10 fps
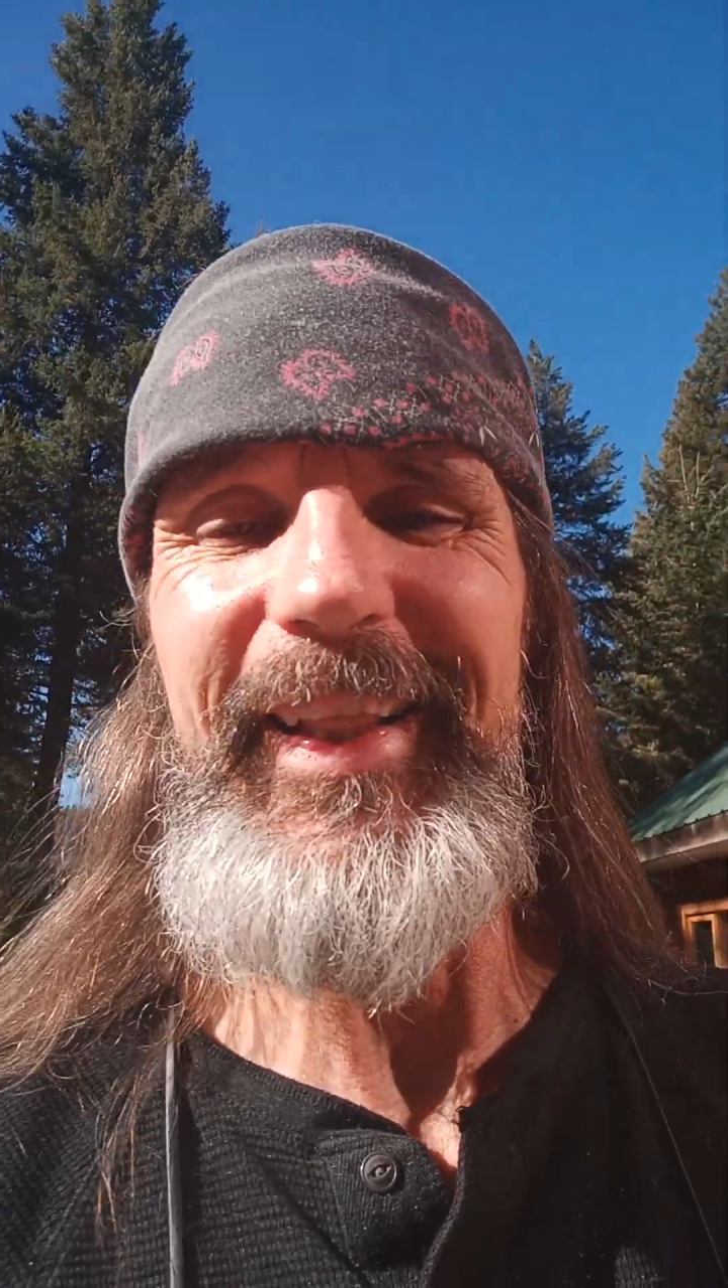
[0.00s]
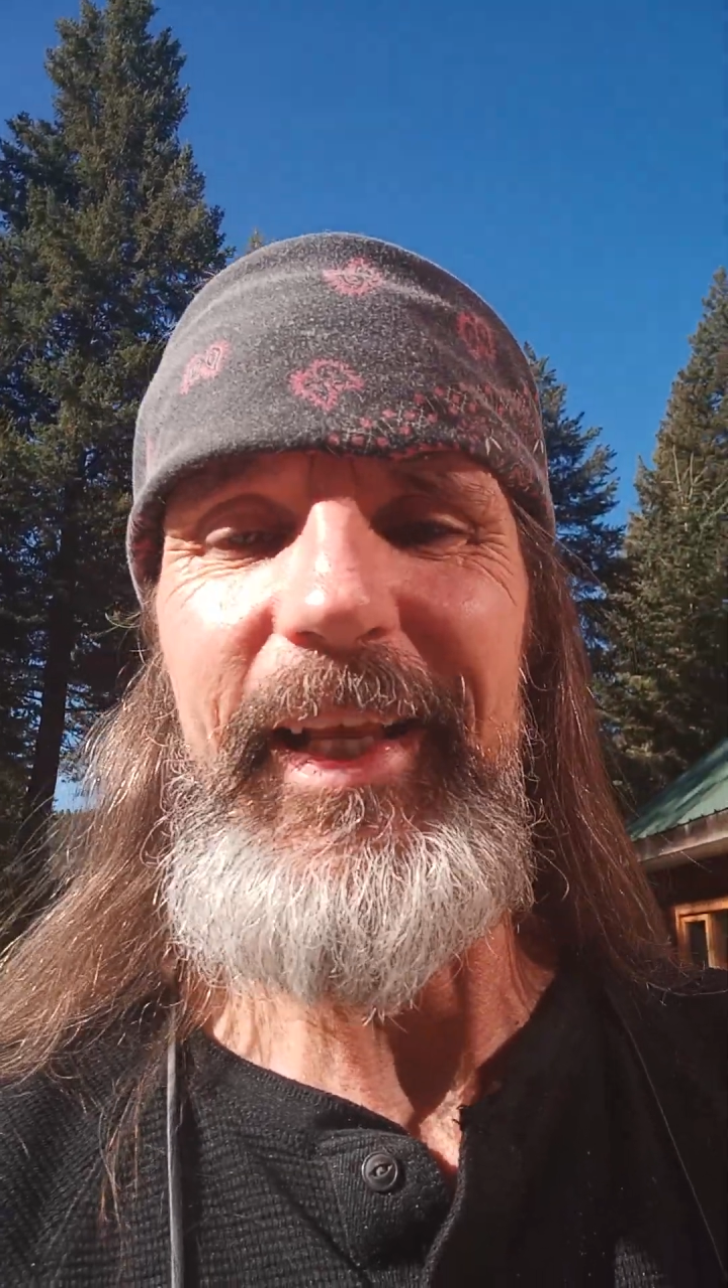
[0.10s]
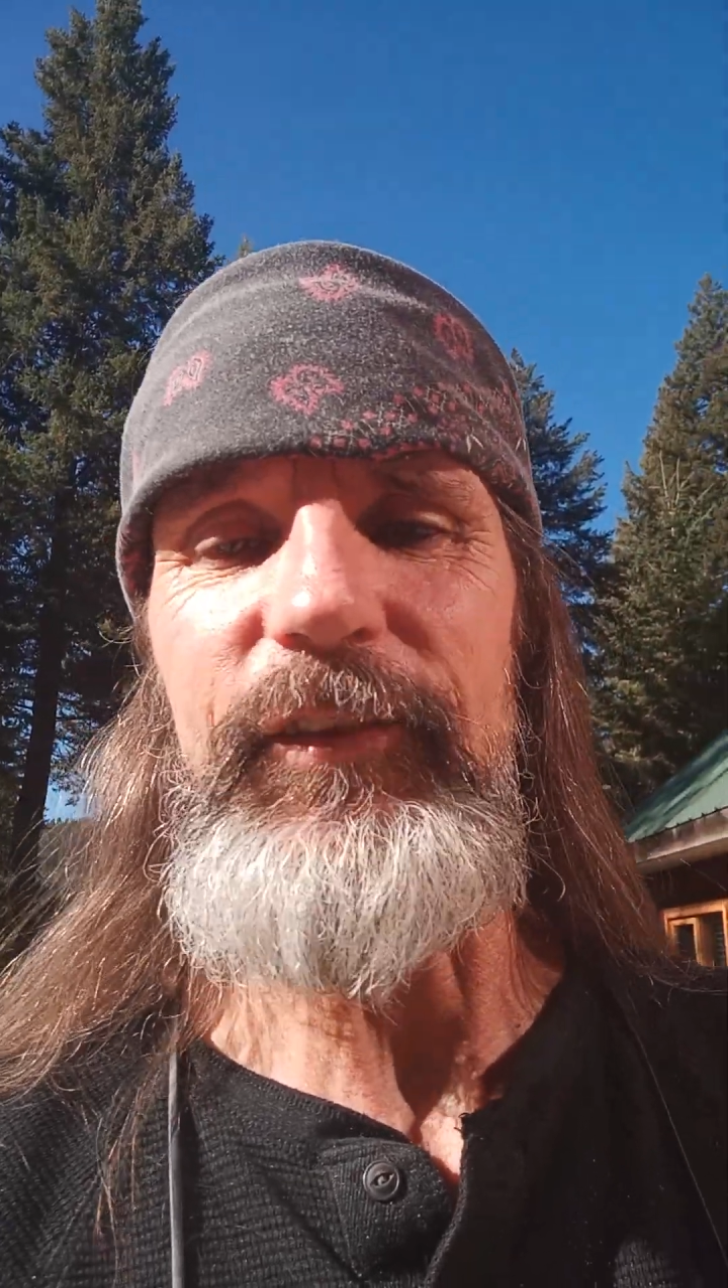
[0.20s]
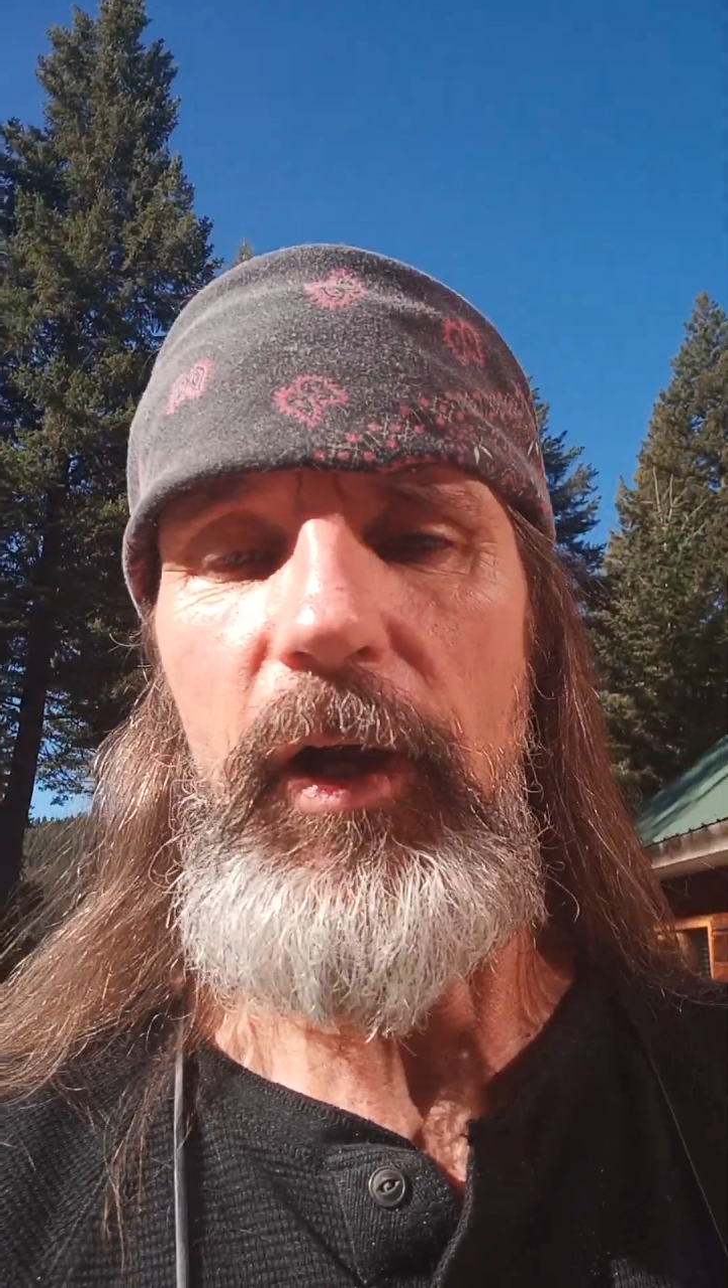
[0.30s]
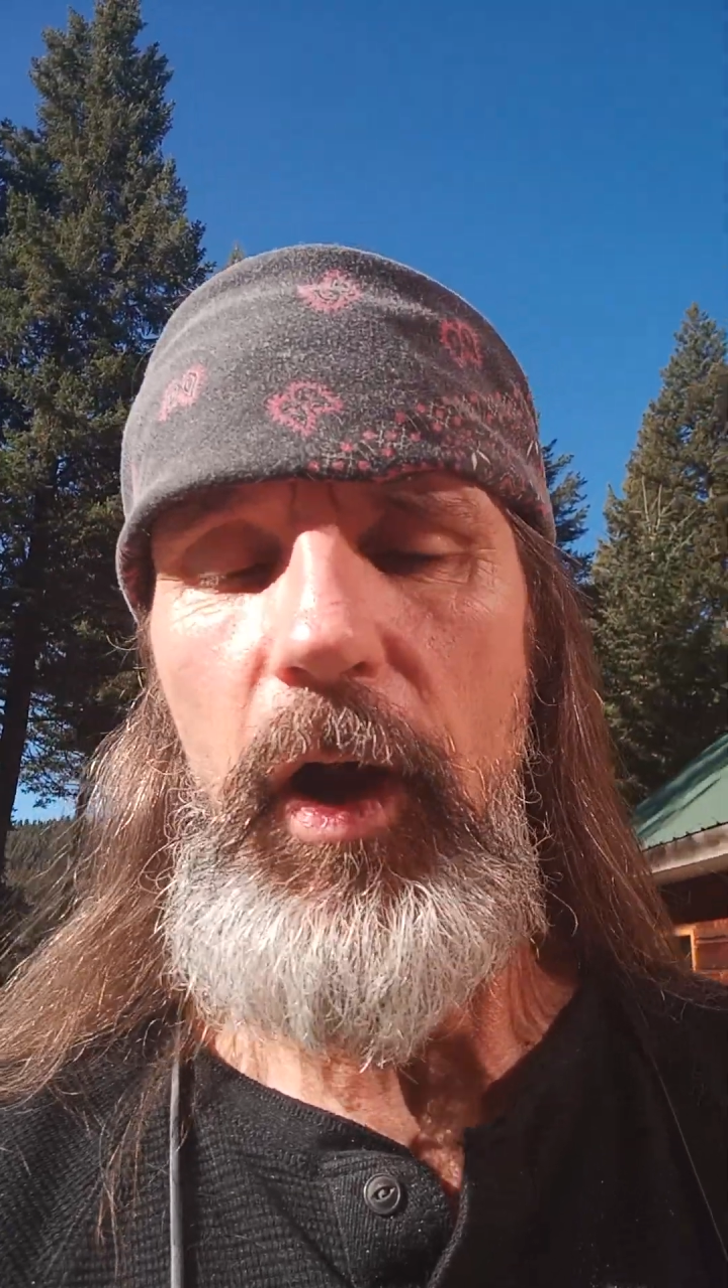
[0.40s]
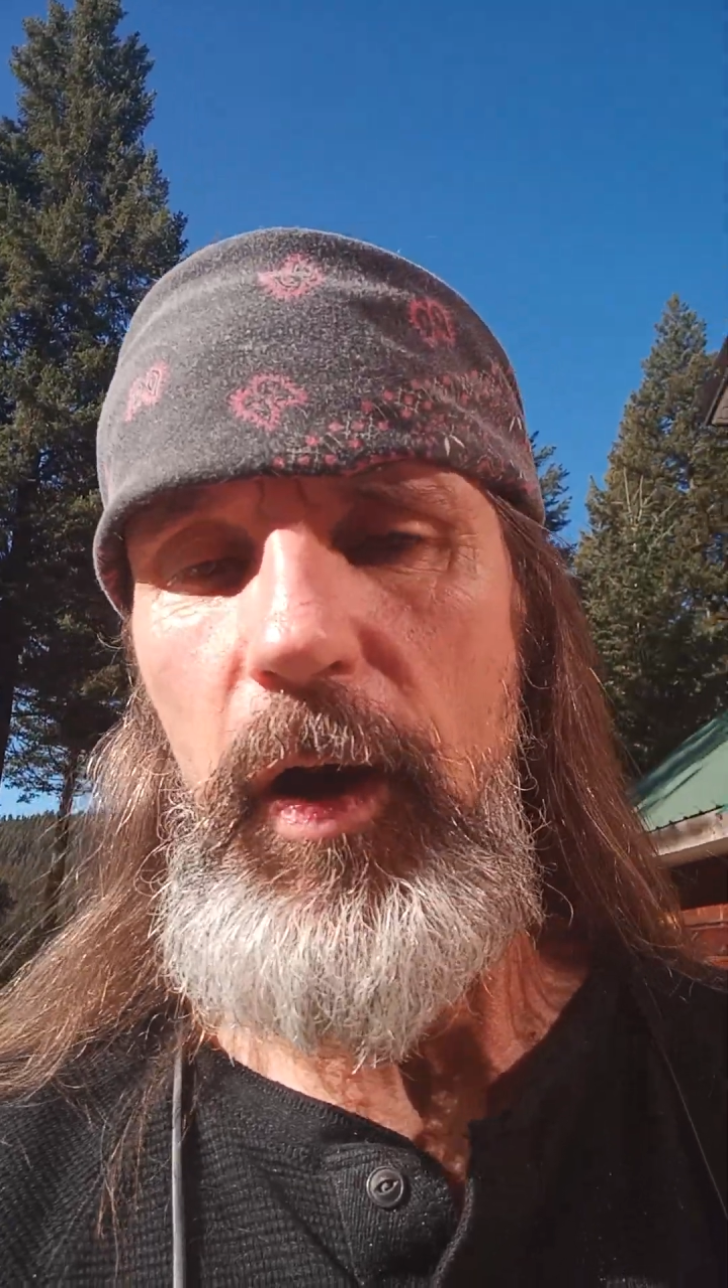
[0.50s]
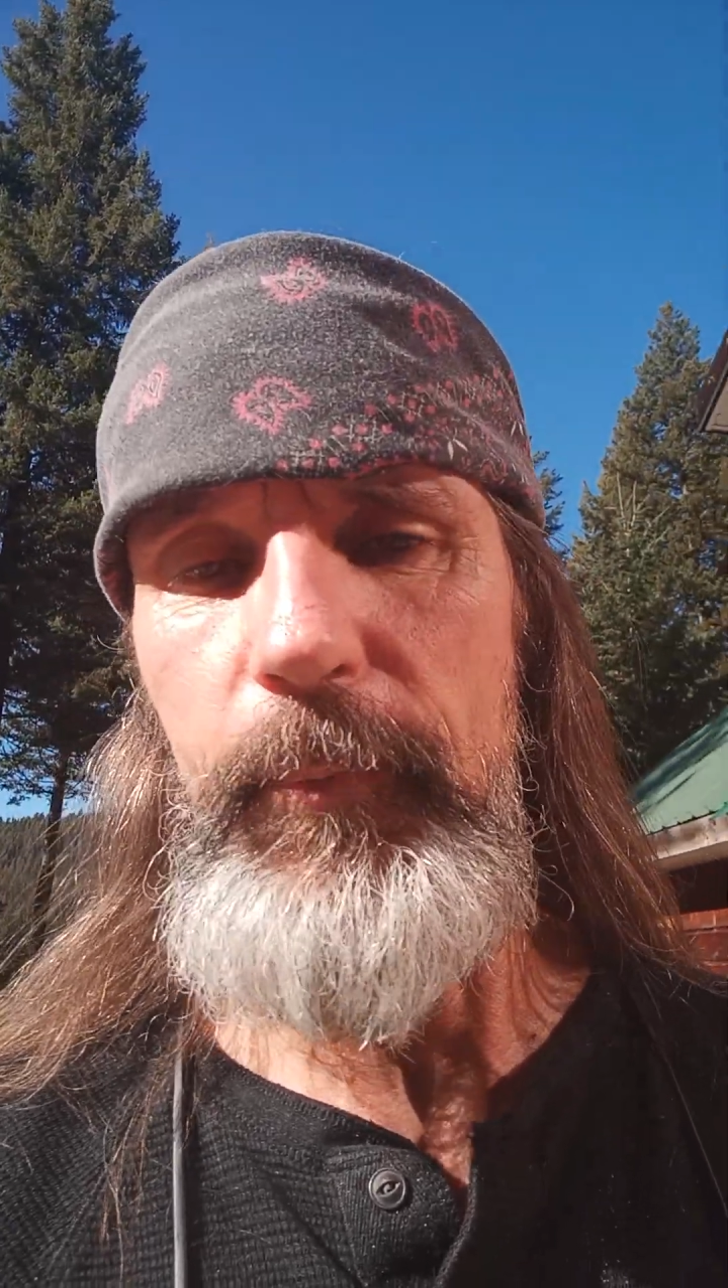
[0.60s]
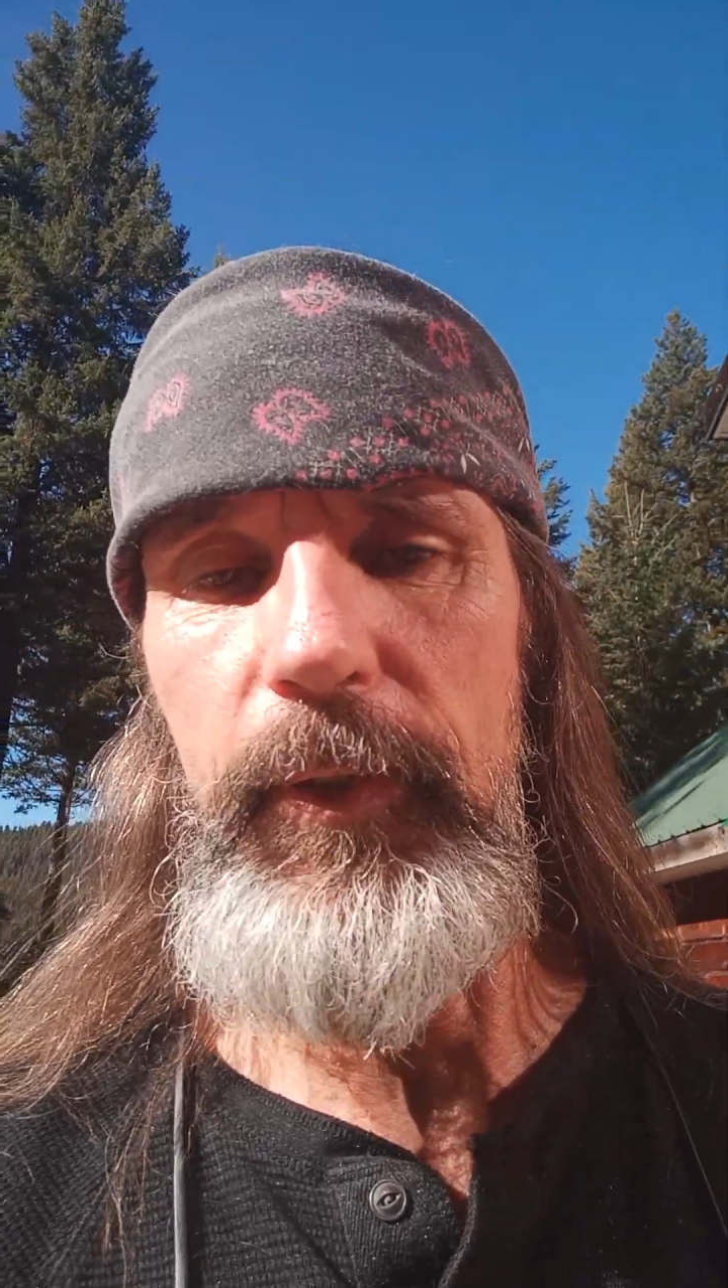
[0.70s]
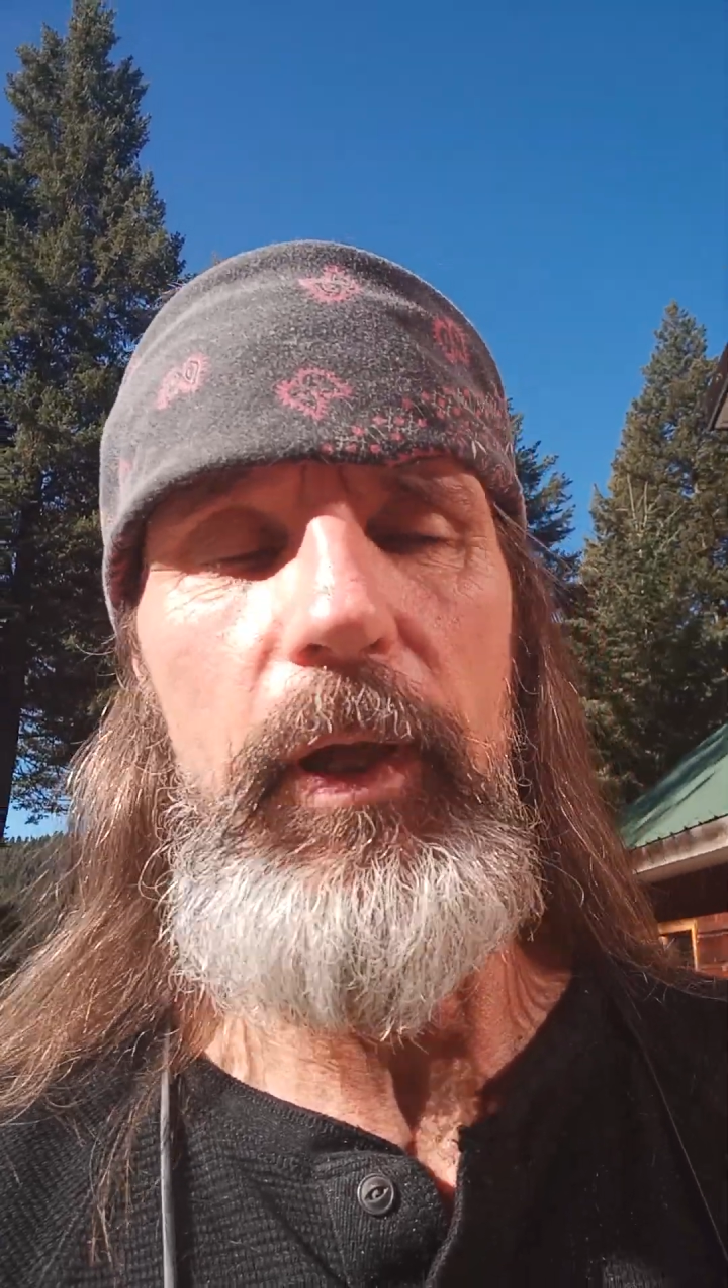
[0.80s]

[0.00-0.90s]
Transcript: that's a common